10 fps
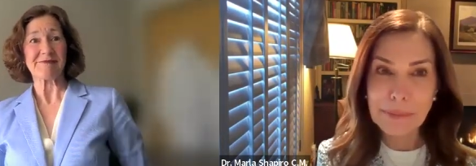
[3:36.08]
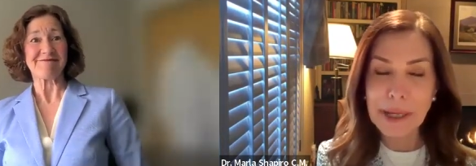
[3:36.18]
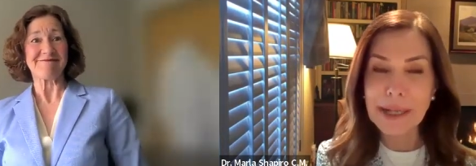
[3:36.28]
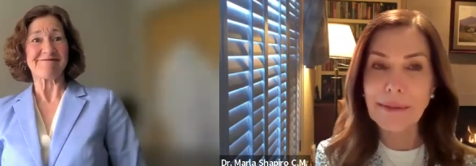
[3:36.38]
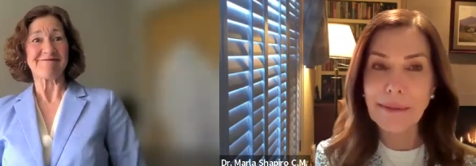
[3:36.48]

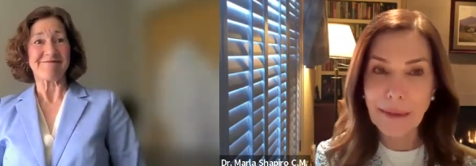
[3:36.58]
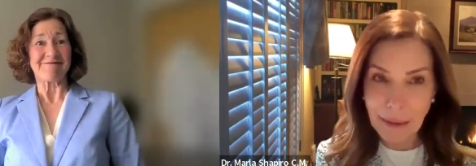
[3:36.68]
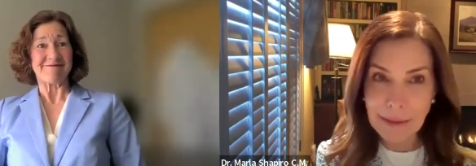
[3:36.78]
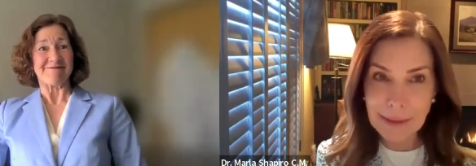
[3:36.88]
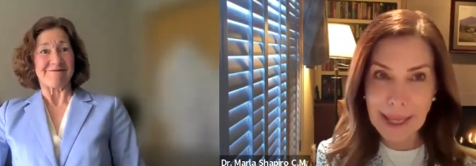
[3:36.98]
Speaker 1: but
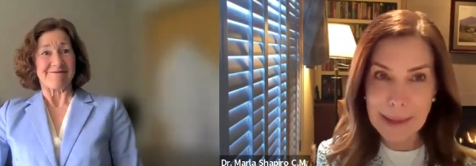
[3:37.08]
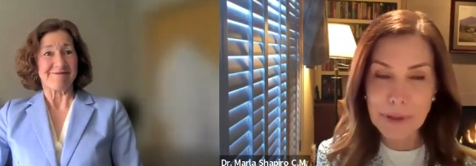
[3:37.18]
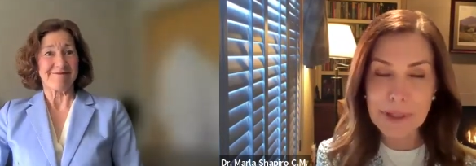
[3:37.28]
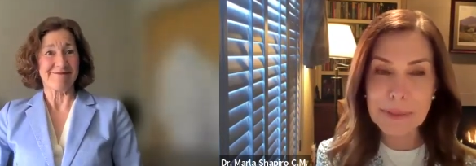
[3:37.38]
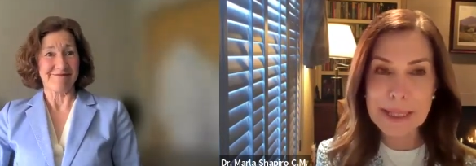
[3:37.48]

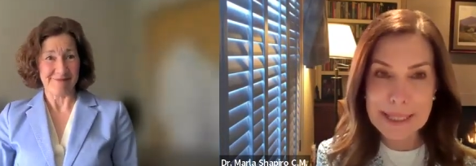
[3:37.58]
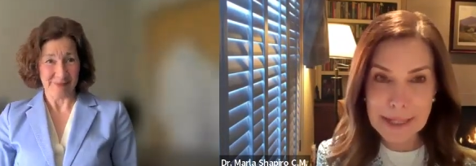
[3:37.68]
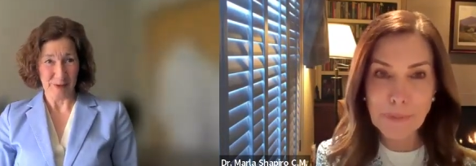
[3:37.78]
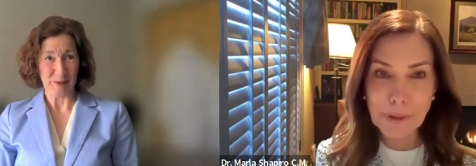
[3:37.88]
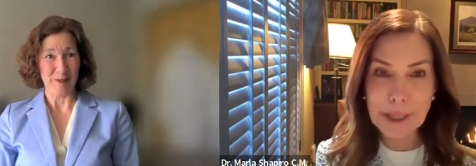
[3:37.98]
on-label,
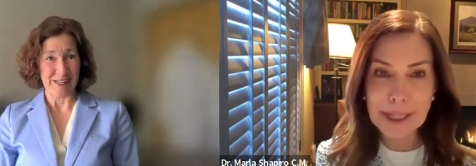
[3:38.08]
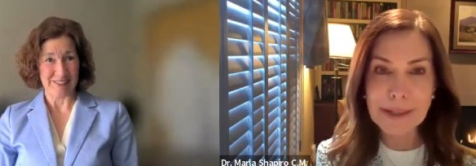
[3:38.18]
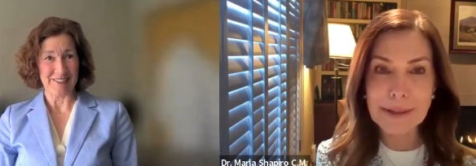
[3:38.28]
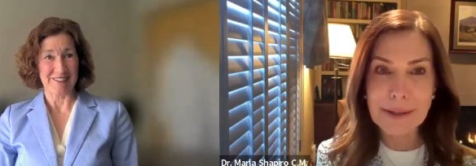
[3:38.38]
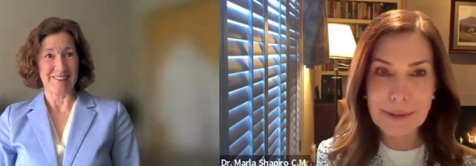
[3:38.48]

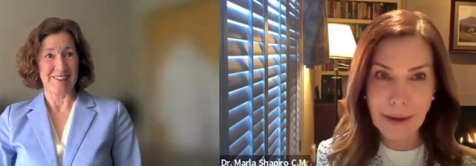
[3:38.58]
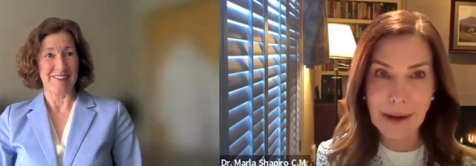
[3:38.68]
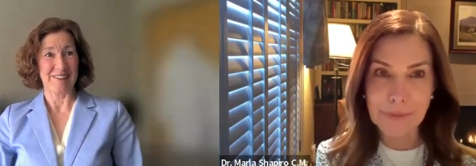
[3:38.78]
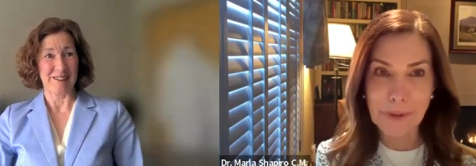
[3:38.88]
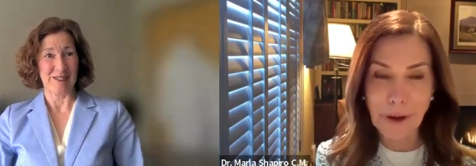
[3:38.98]
specifically
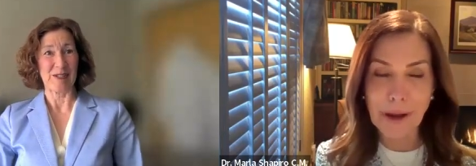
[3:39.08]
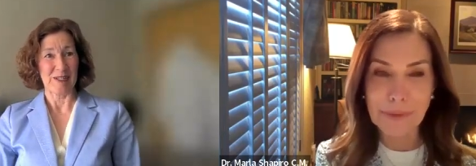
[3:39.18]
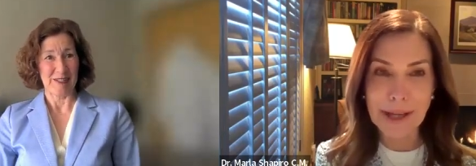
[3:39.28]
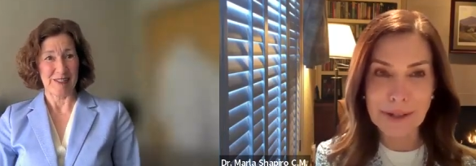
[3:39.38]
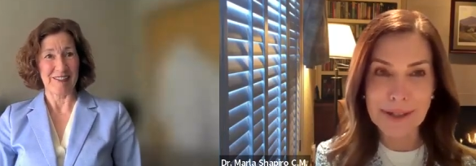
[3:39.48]
designed for
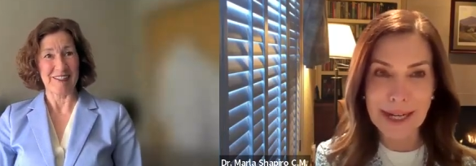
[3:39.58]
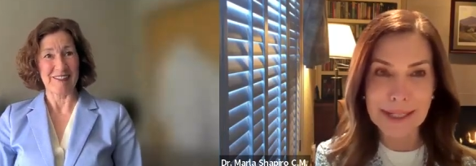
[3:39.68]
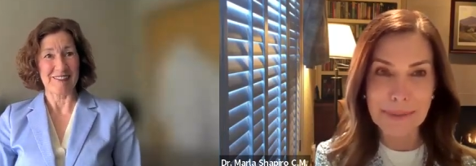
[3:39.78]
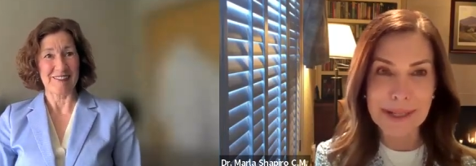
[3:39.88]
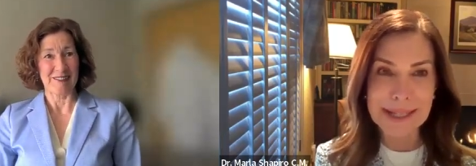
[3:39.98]
hot flashes and
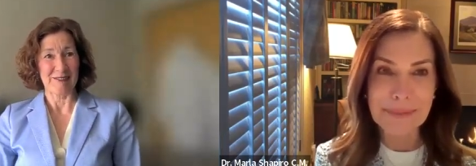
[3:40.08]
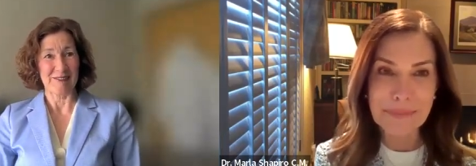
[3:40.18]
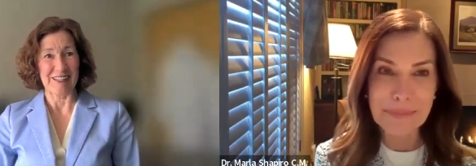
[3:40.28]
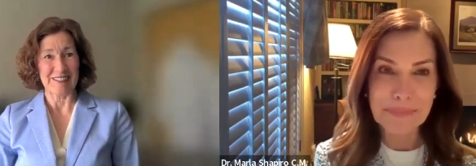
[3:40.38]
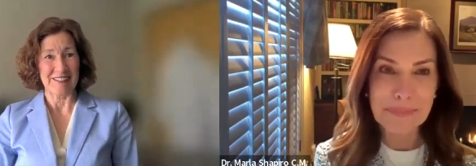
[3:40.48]
night sweats.
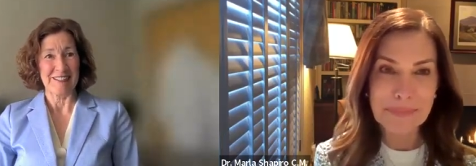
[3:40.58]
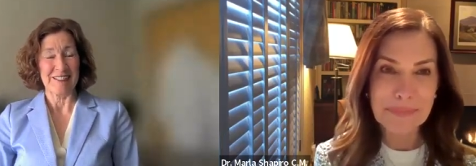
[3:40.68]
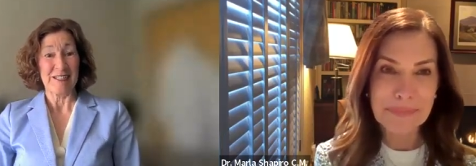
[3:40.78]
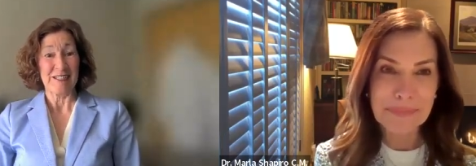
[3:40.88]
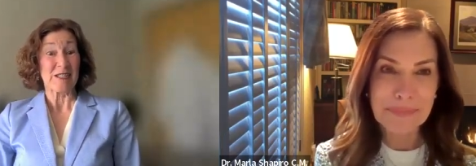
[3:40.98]
Right.
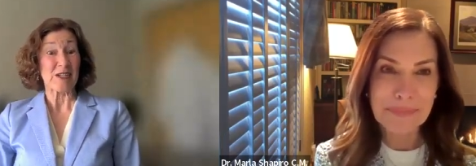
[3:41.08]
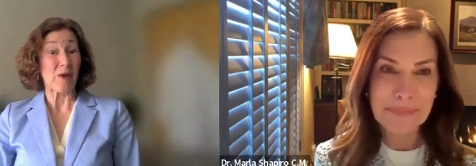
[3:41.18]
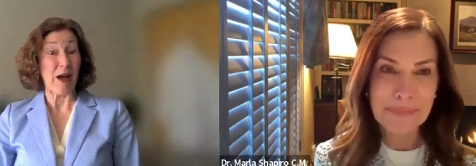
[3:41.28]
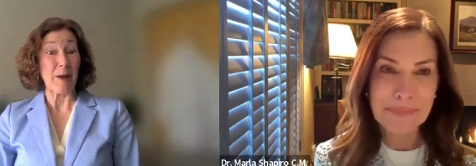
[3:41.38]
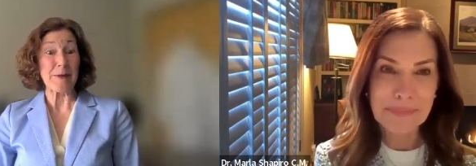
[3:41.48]

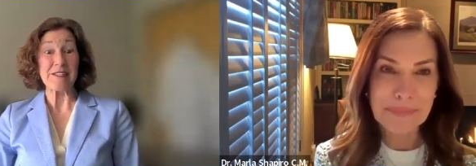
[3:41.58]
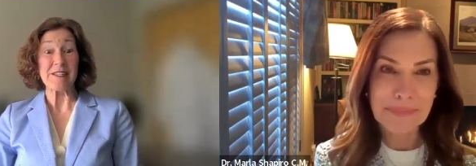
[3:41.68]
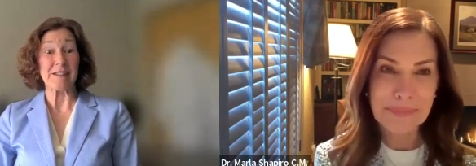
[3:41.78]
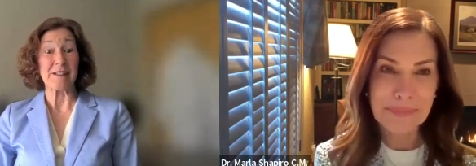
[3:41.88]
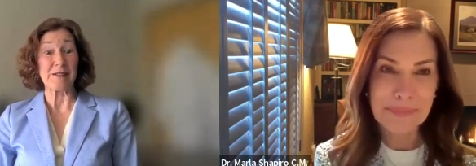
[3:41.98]
Speaker 2: So up
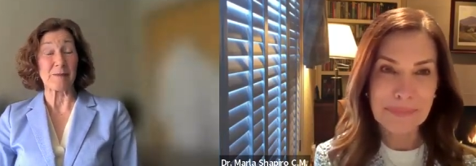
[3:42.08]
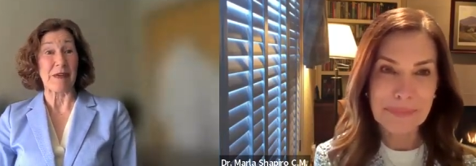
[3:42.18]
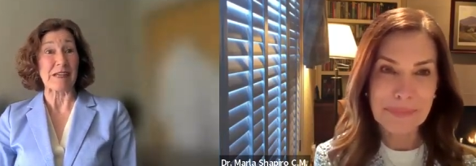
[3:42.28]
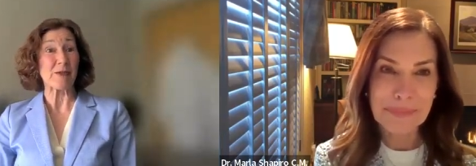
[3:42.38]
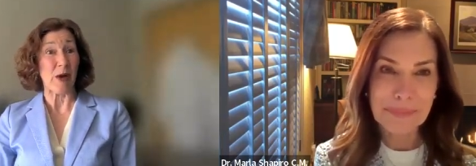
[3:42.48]

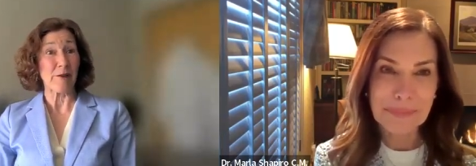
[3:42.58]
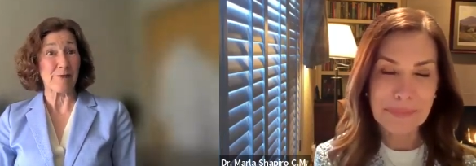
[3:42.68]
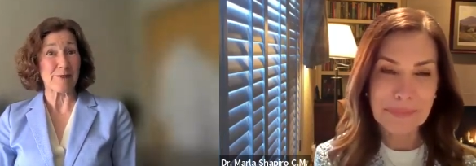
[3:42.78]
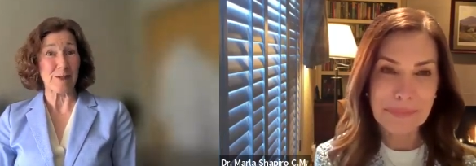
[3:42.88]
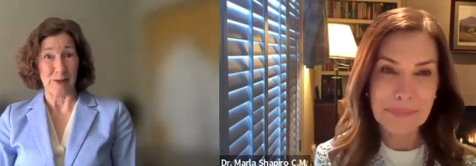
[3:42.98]
until May
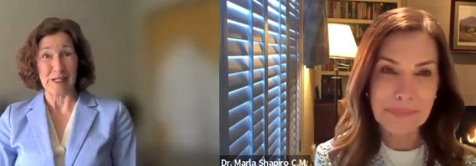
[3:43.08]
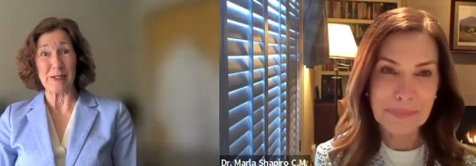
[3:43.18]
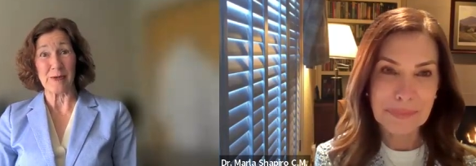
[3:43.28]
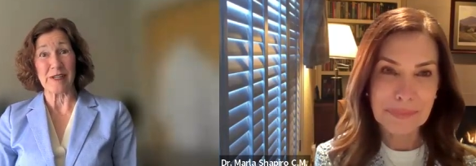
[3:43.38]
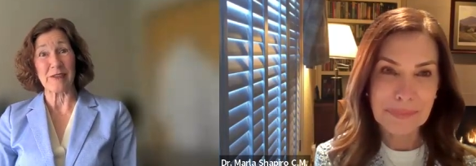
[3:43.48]
twelfth,
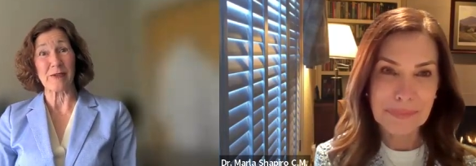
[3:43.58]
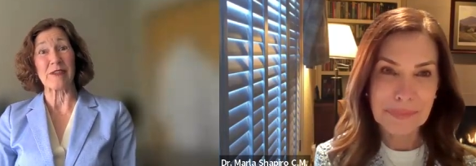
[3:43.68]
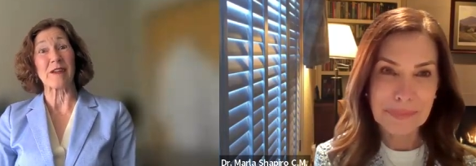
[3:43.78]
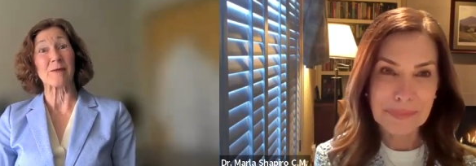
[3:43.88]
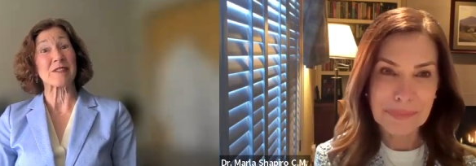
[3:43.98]
twenty
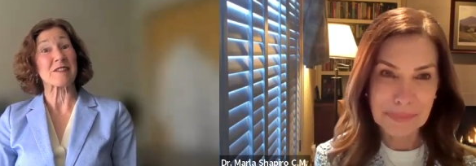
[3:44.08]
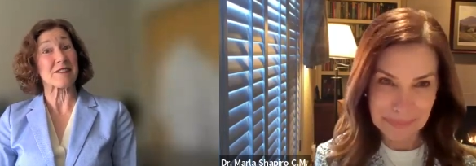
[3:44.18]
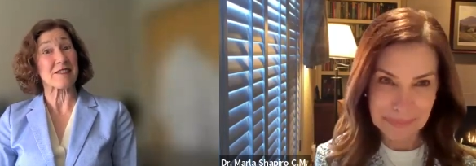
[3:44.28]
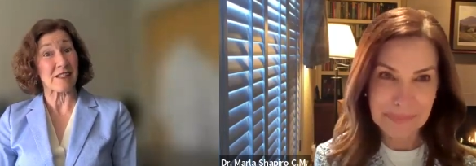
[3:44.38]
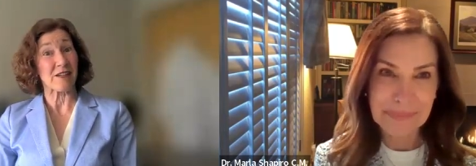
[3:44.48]
twenty-three, there was
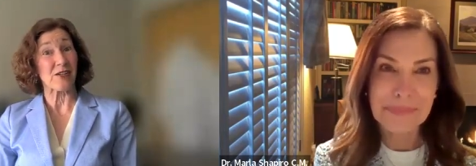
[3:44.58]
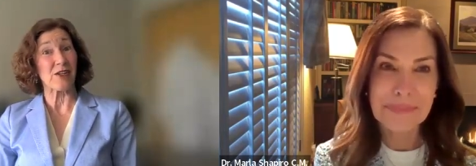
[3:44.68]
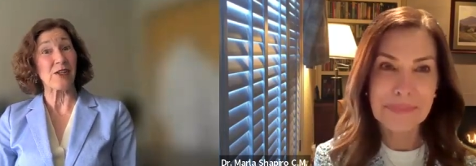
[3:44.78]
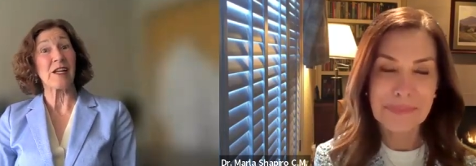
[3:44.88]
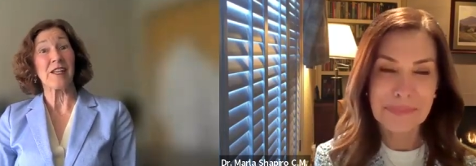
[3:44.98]
a
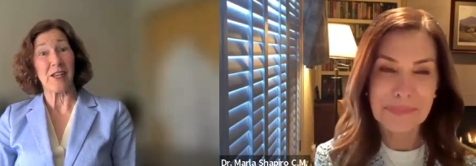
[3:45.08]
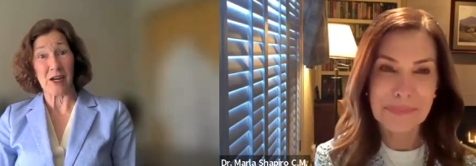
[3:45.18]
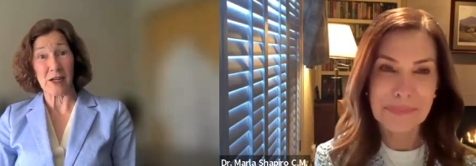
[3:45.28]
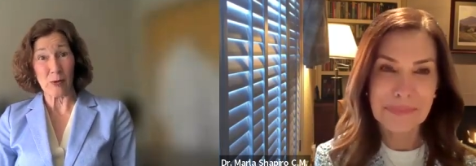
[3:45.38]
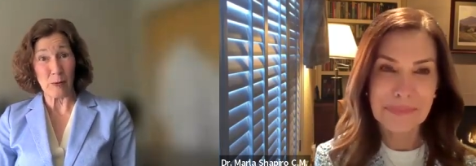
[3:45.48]
single
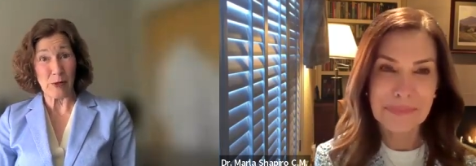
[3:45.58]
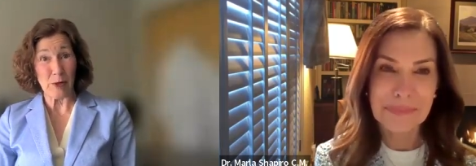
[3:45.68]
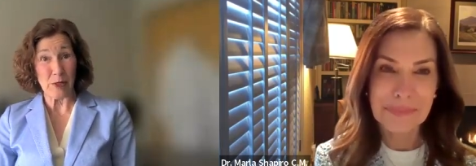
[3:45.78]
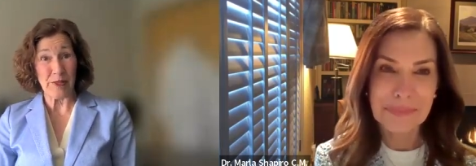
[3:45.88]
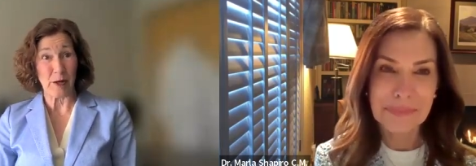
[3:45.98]

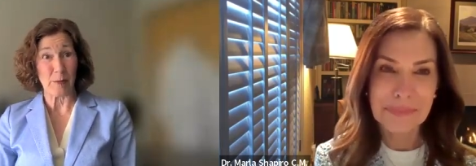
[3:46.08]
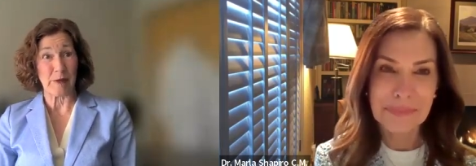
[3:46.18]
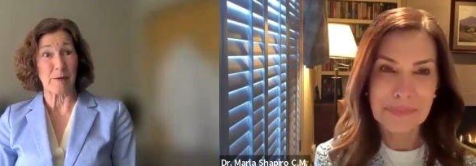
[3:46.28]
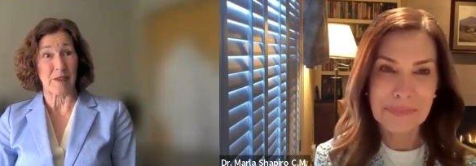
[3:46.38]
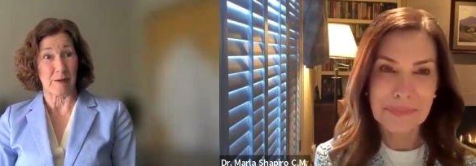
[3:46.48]
non-hormonal
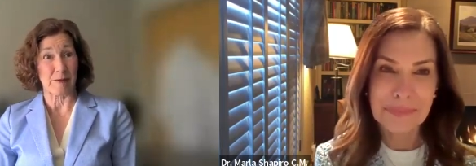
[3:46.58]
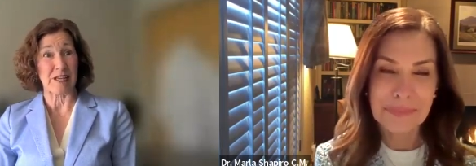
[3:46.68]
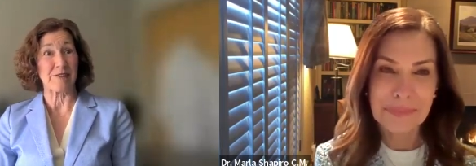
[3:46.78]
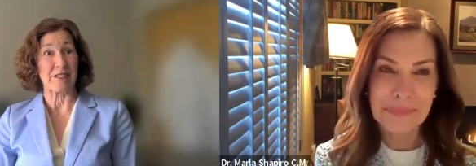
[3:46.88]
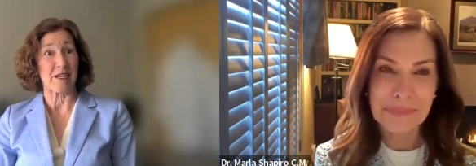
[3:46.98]
therapy that
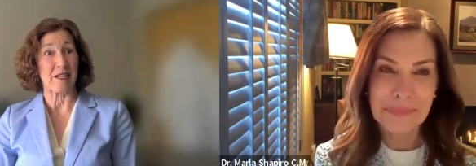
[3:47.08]
was F